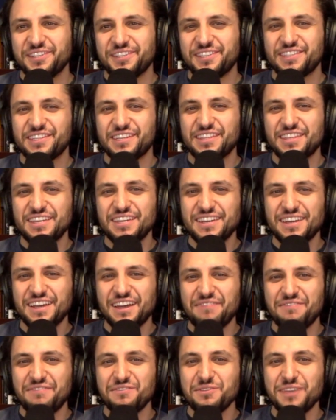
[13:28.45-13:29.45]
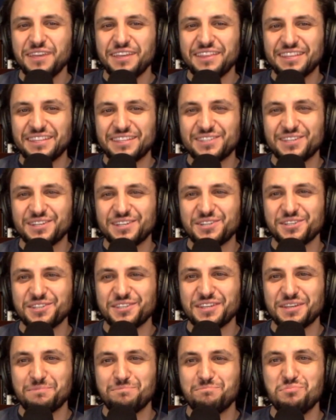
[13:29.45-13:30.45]
Cause I feel like that's such
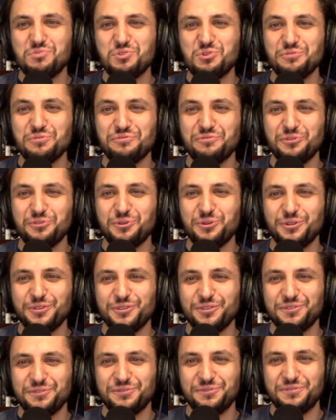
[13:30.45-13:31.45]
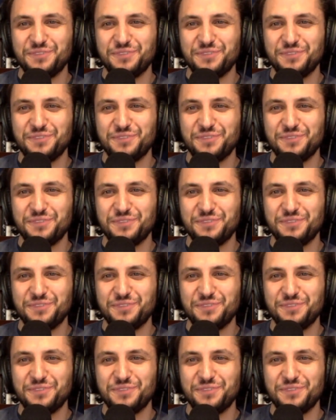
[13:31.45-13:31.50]
just like beautiful,